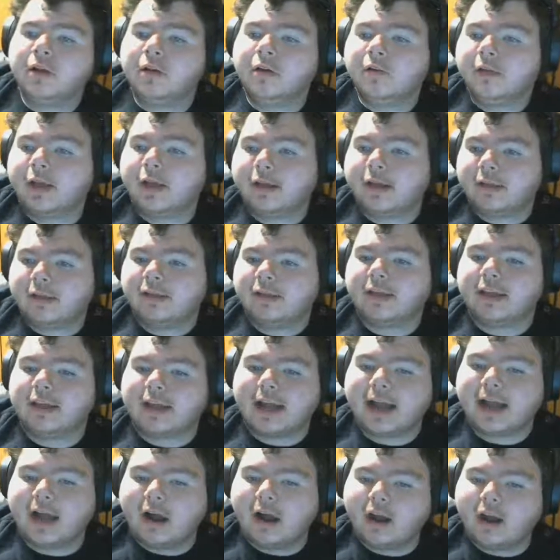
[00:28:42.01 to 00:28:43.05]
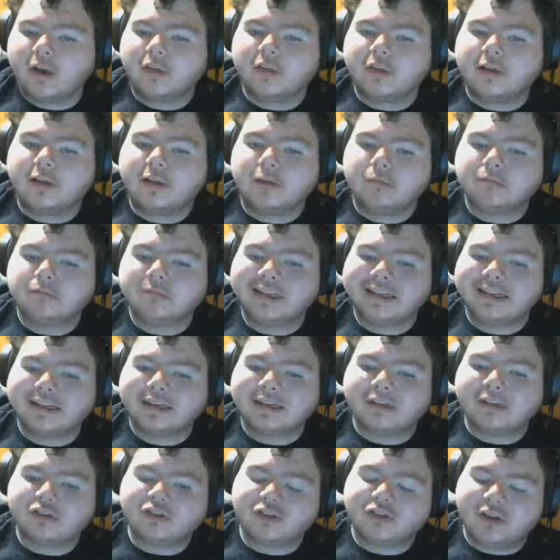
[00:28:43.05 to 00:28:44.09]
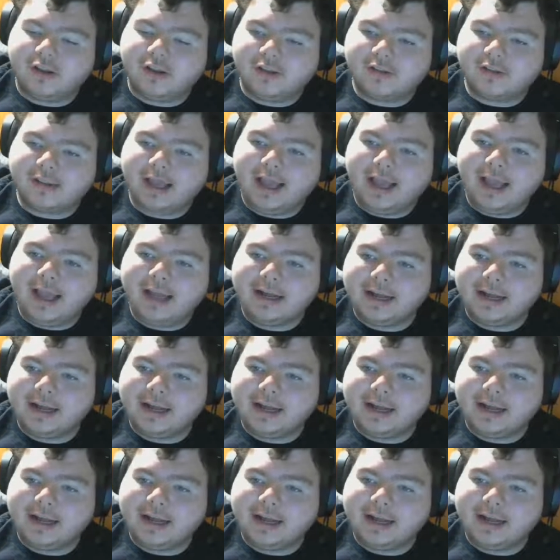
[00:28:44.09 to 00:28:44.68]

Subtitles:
Like I said, I honestly don't think she is dead.